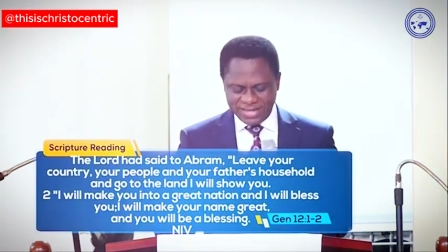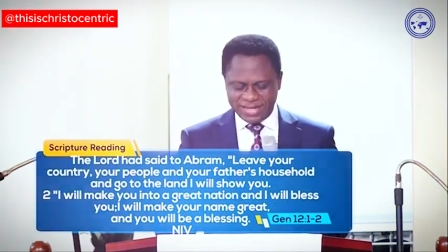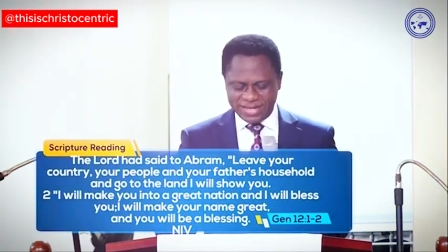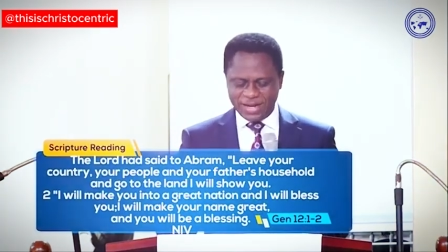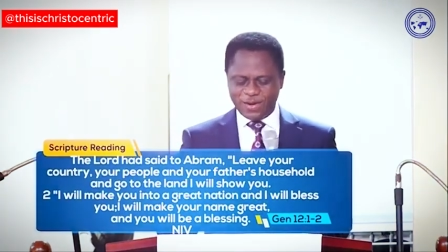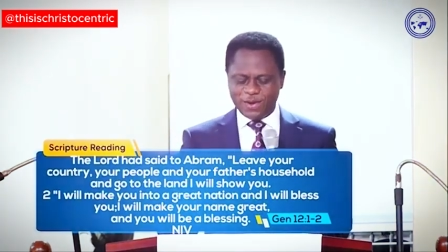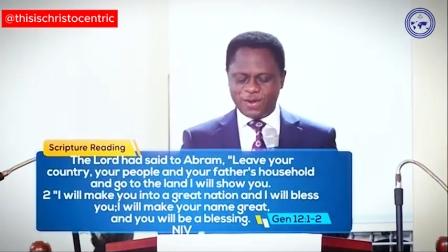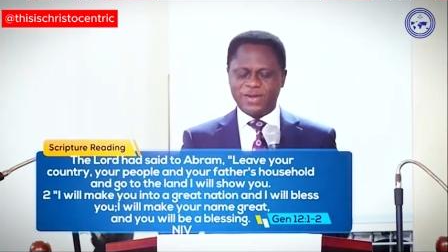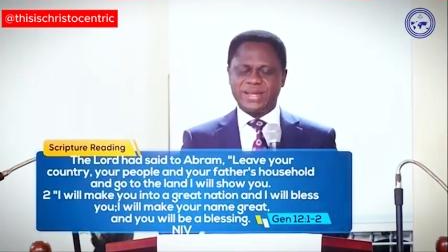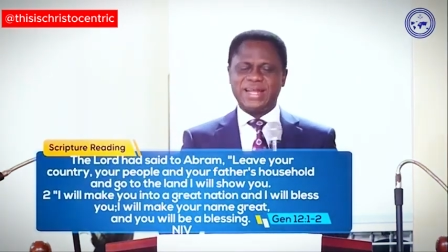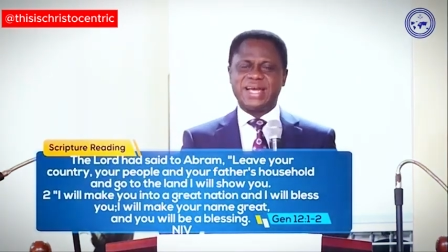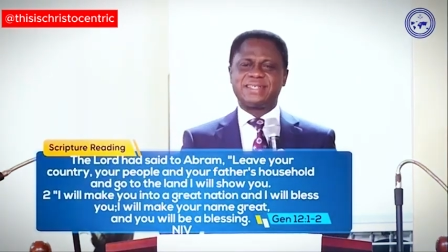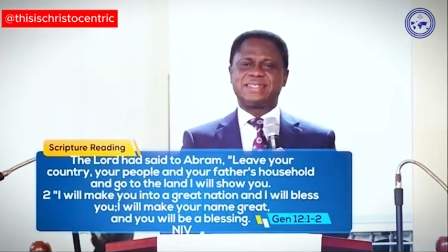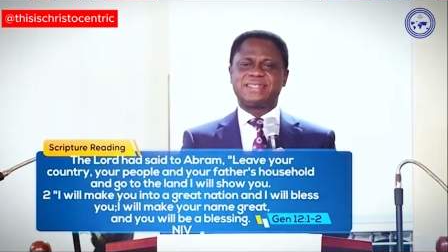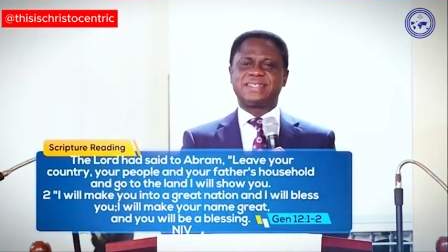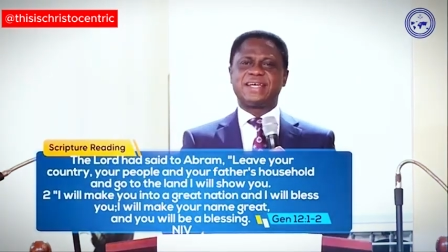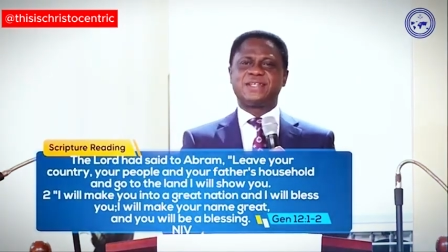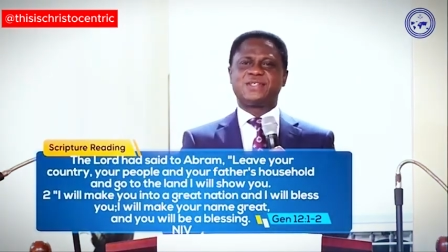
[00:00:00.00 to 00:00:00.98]
The Lord
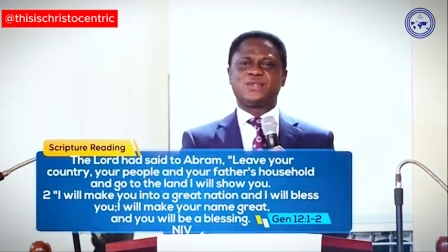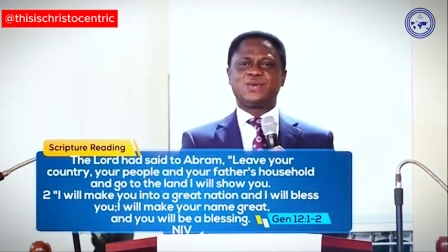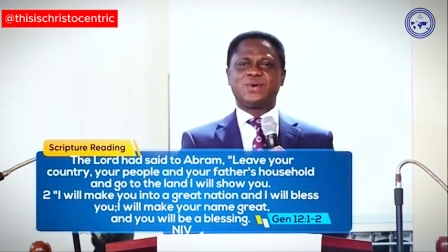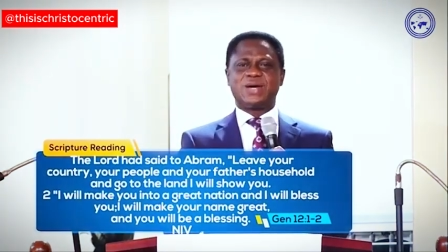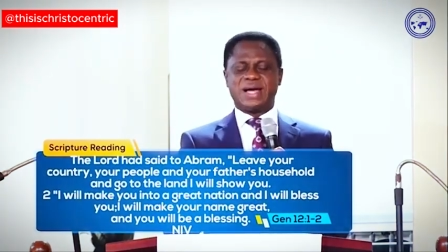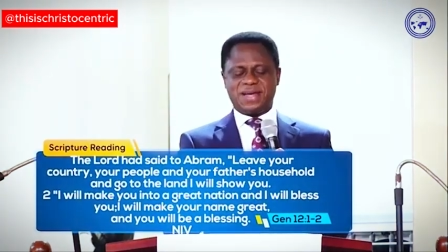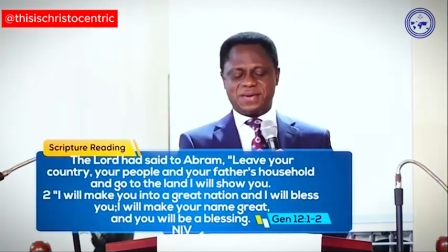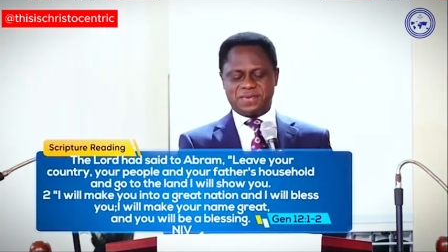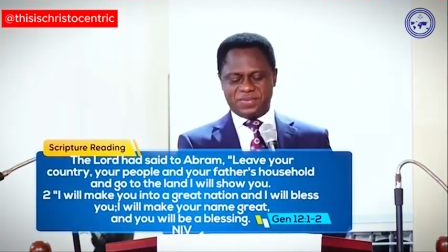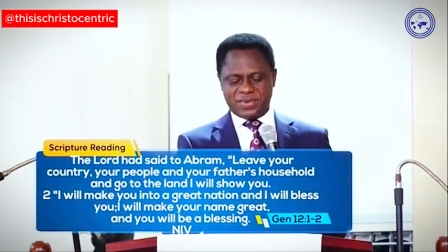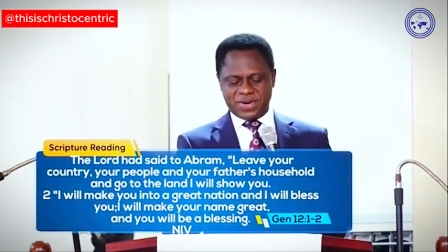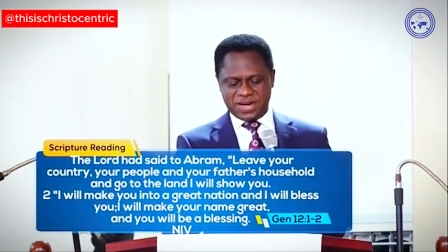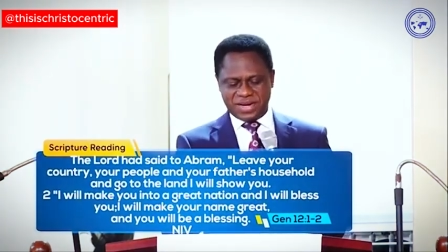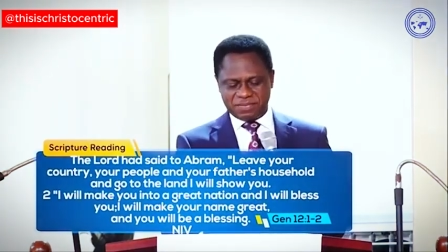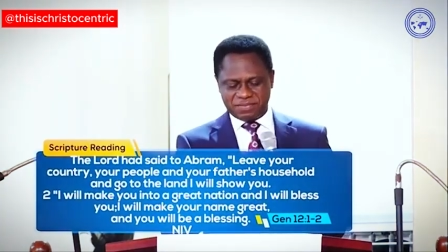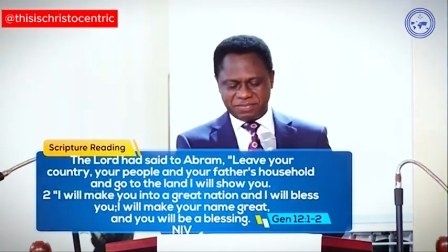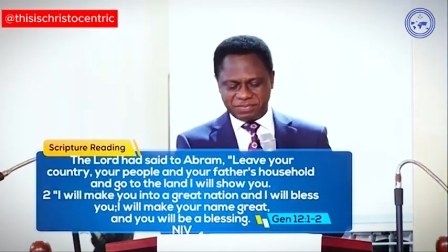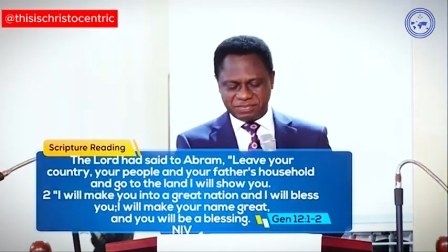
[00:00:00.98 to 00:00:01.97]
has said to
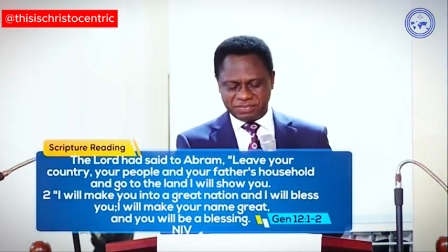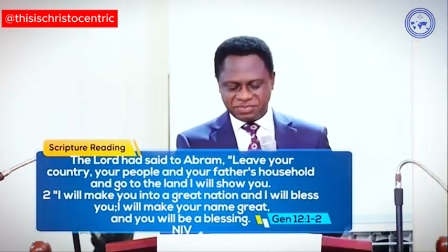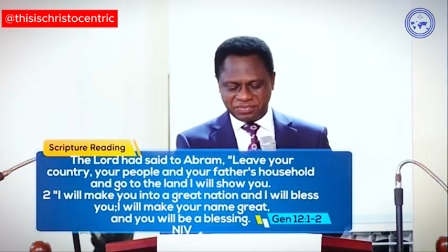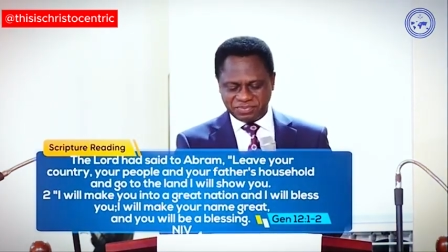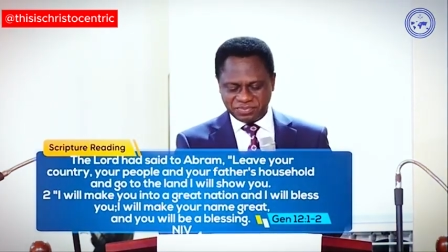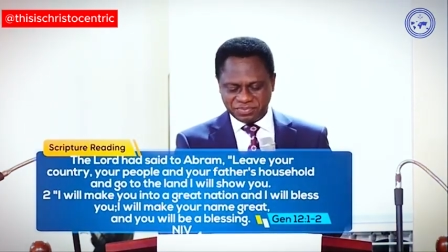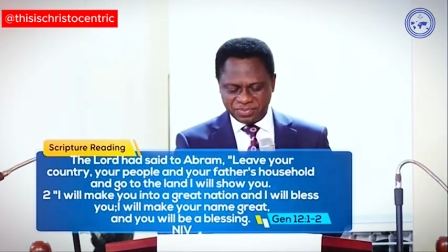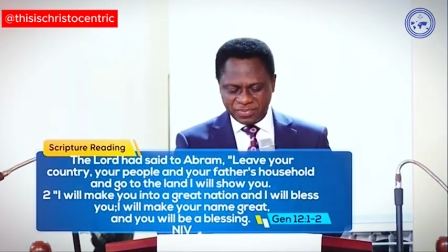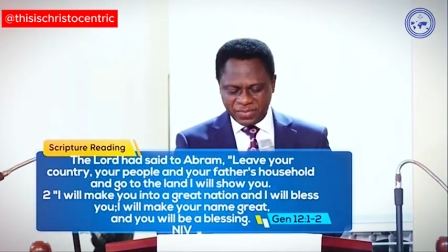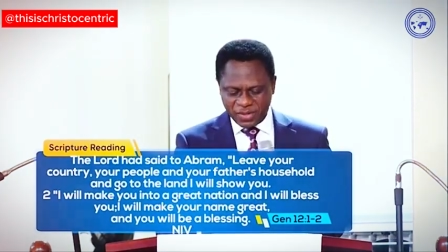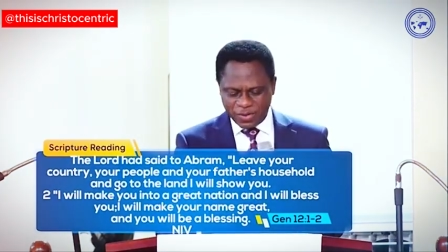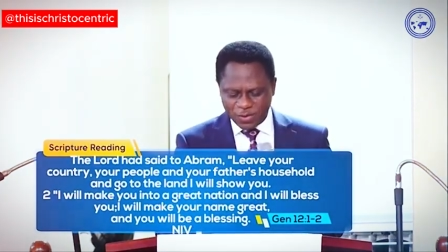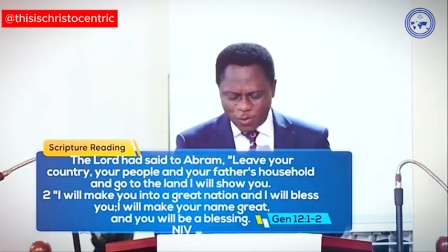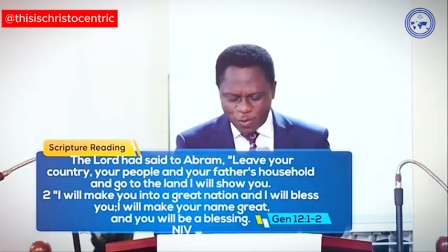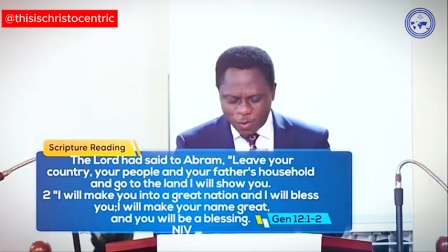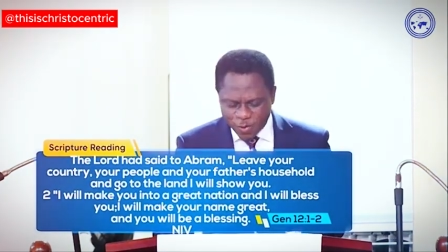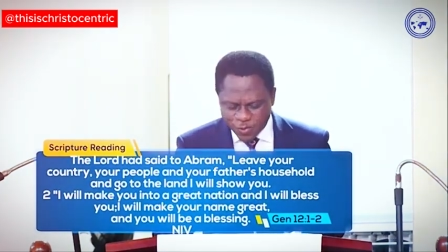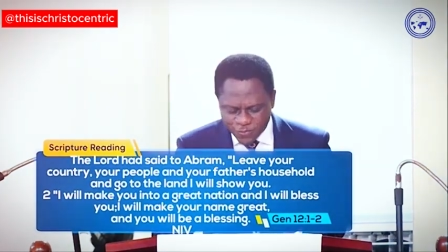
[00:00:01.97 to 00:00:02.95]
Abraham,
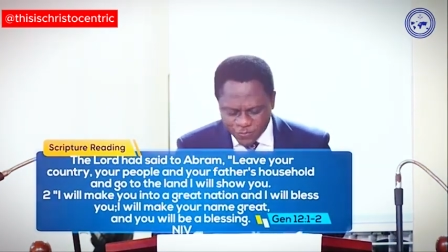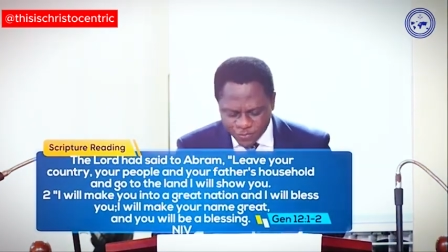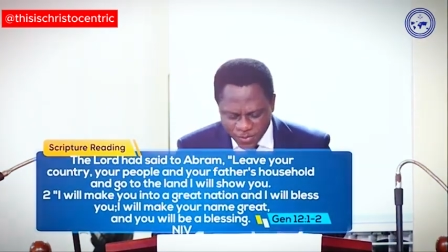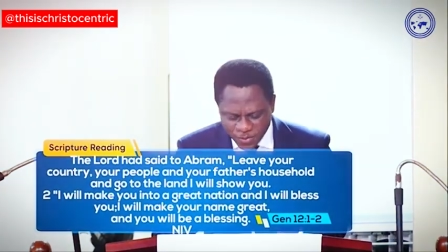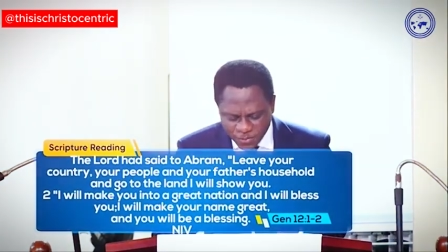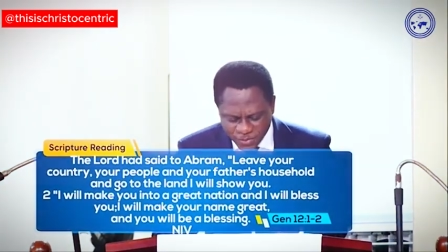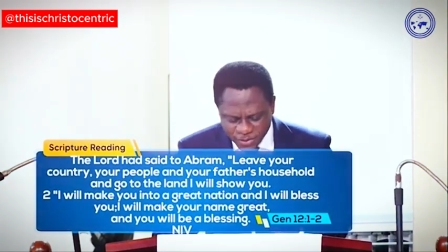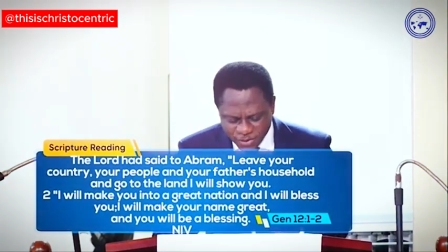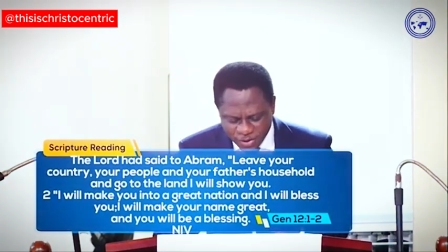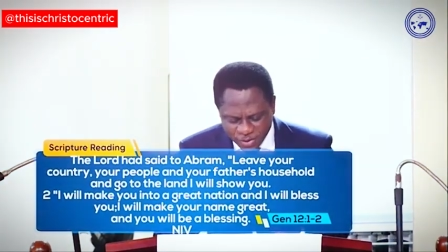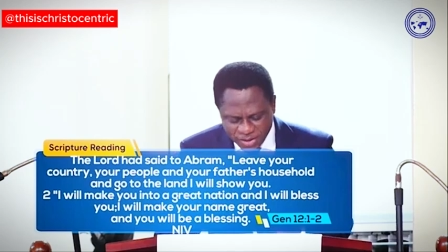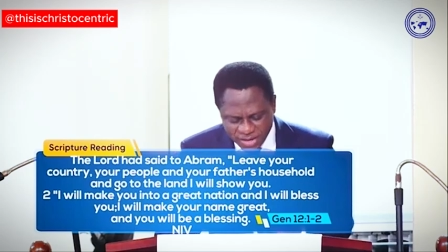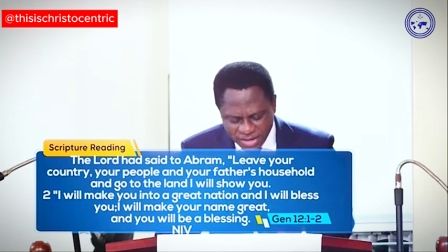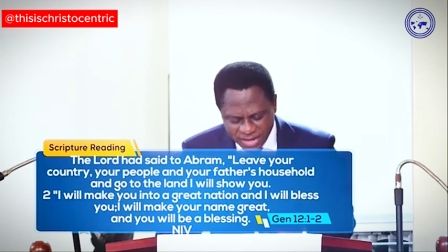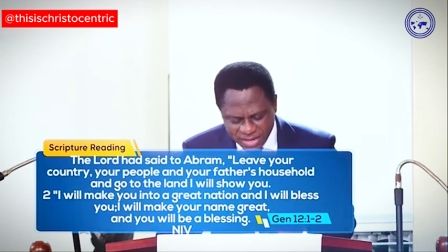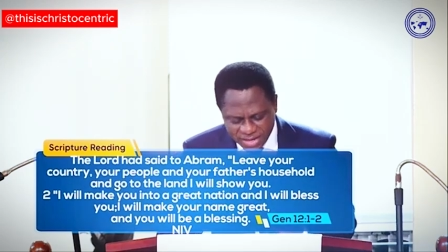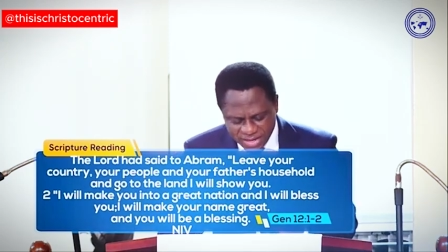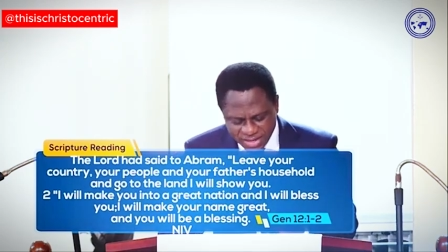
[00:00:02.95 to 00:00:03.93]
Go from your
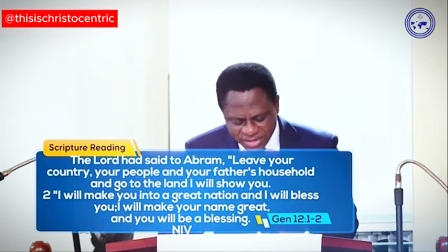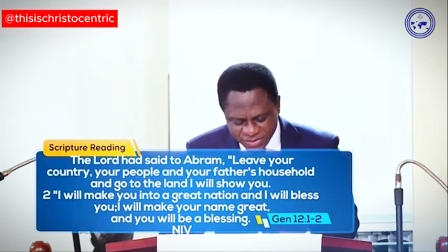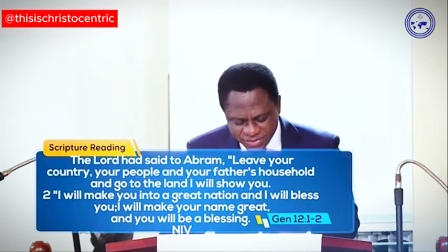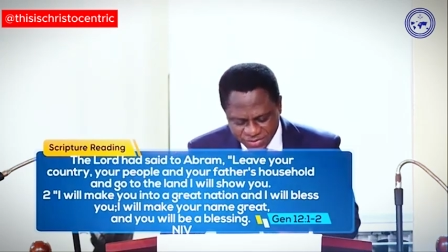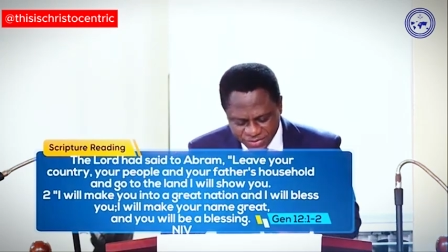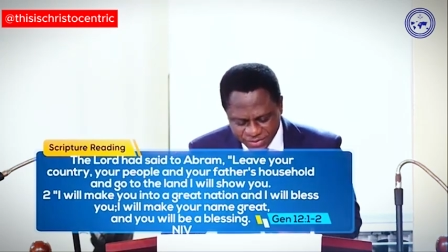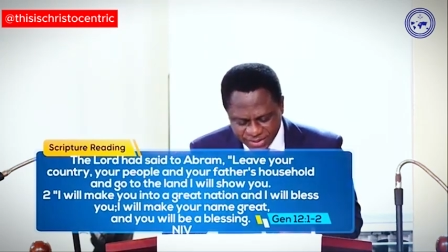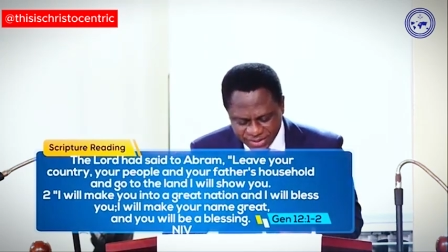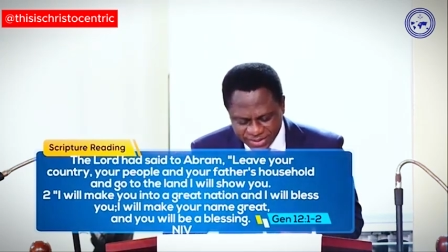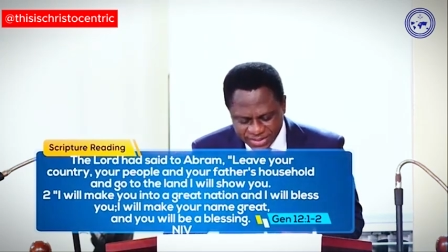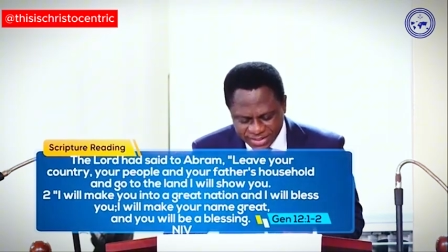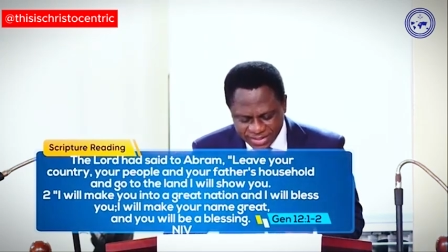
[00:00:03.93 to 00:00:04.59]
country,